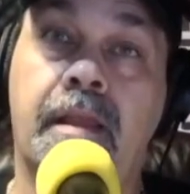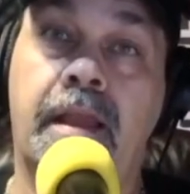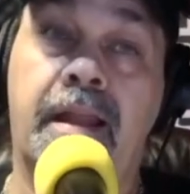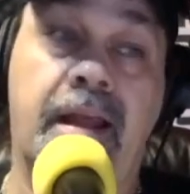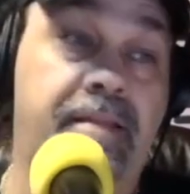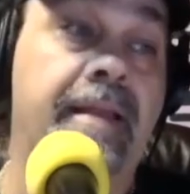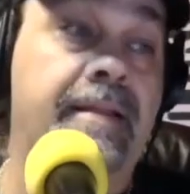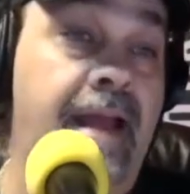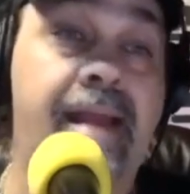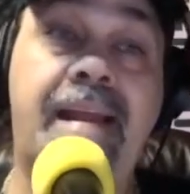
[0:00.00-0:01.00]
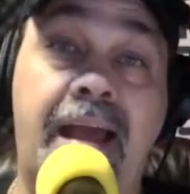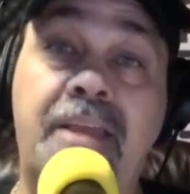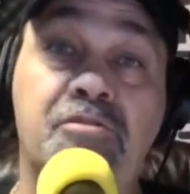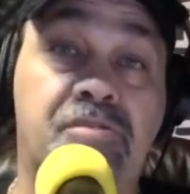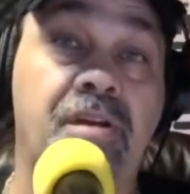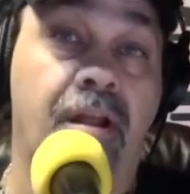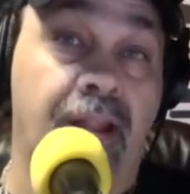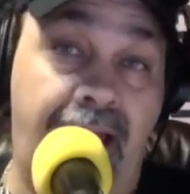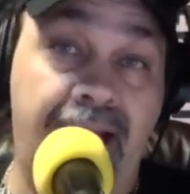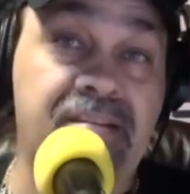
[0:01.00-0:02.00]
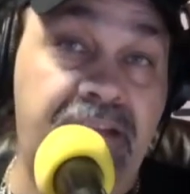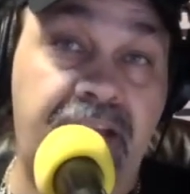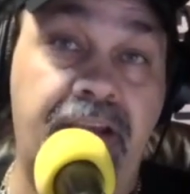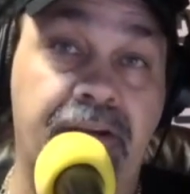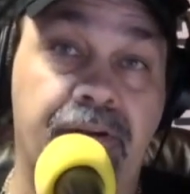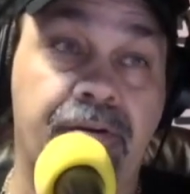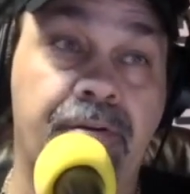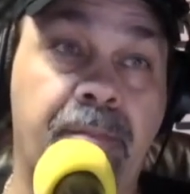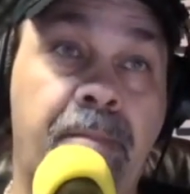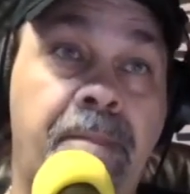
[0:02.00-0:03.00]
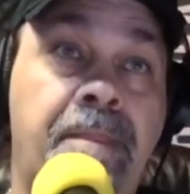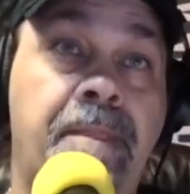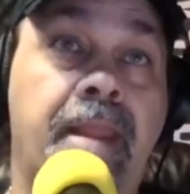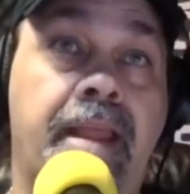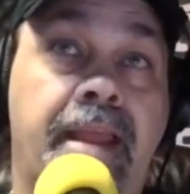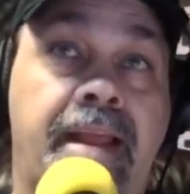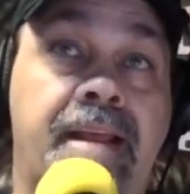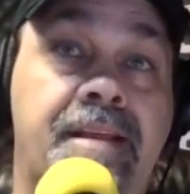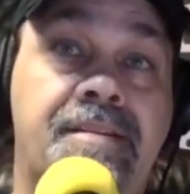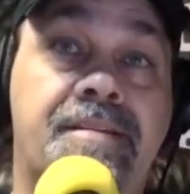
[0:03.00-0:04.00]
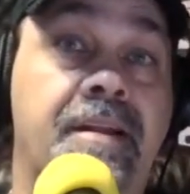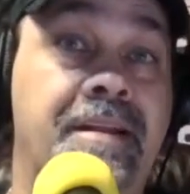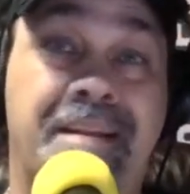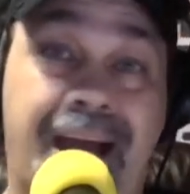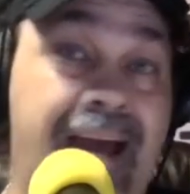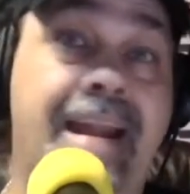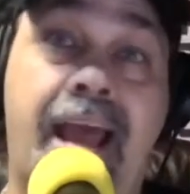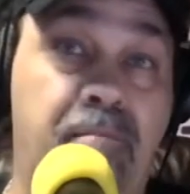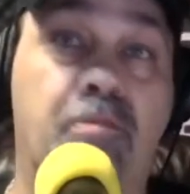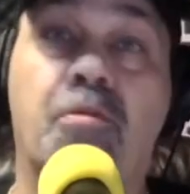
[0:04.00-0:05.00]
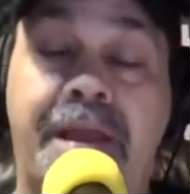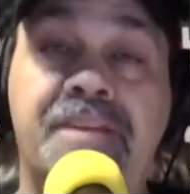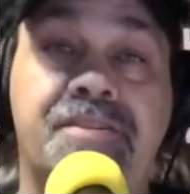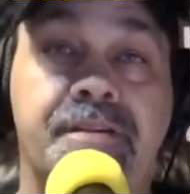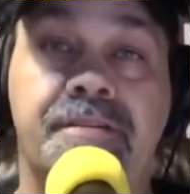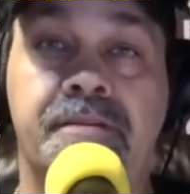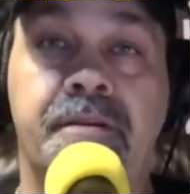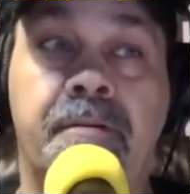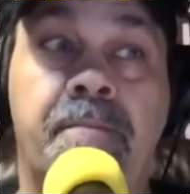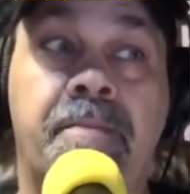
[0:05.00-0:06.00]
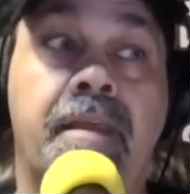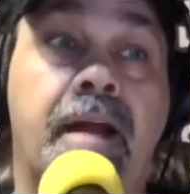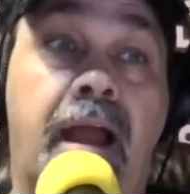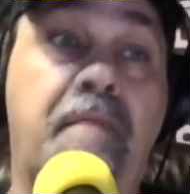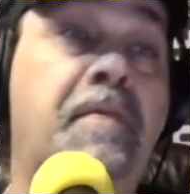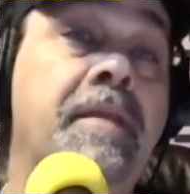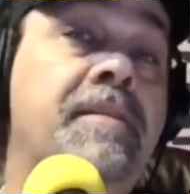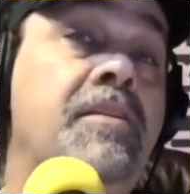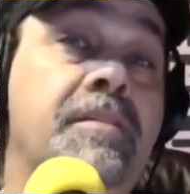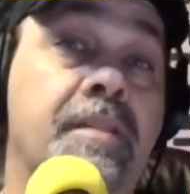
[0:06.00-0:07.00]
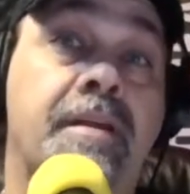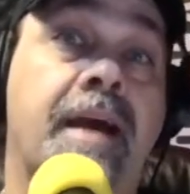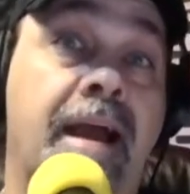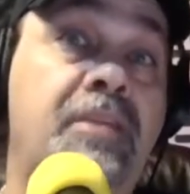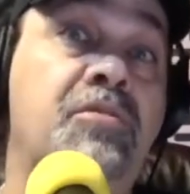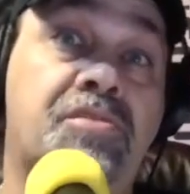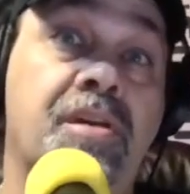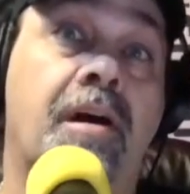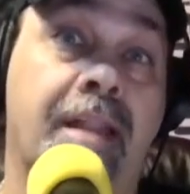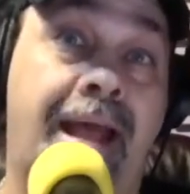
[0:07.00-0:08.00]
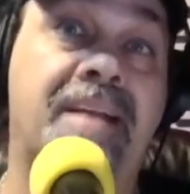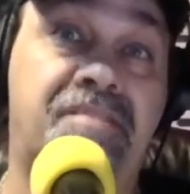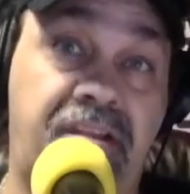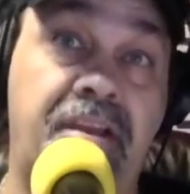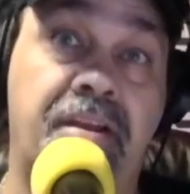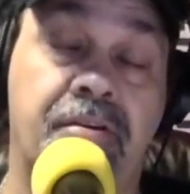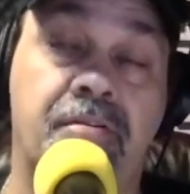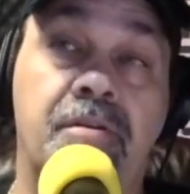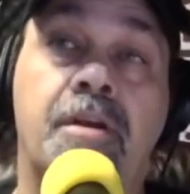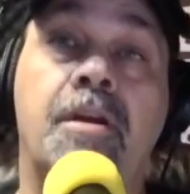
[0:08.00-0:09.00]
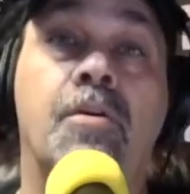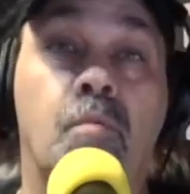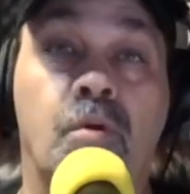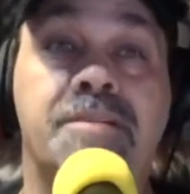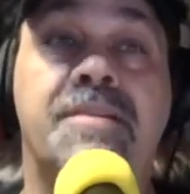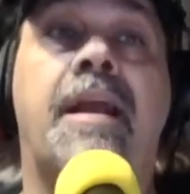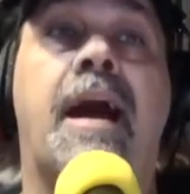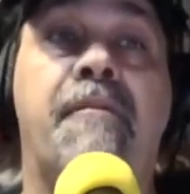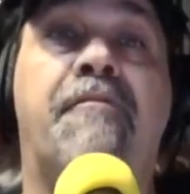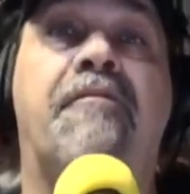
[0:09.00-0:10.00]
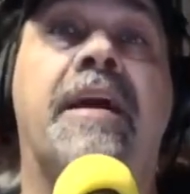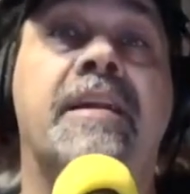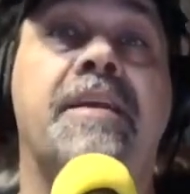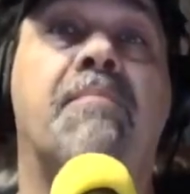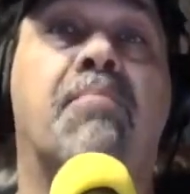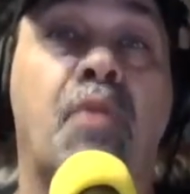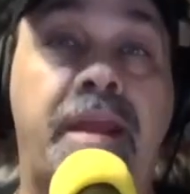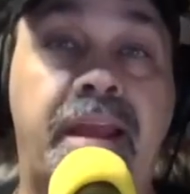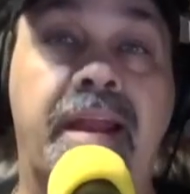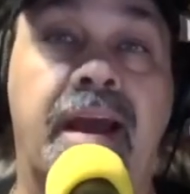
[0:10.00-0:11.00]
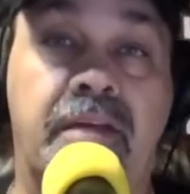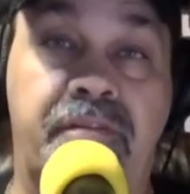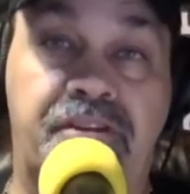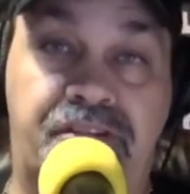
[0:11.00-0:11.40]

And I think that guy you saw last year is not an aberration. I think the guy you saw last year was the guy finally breaking out of his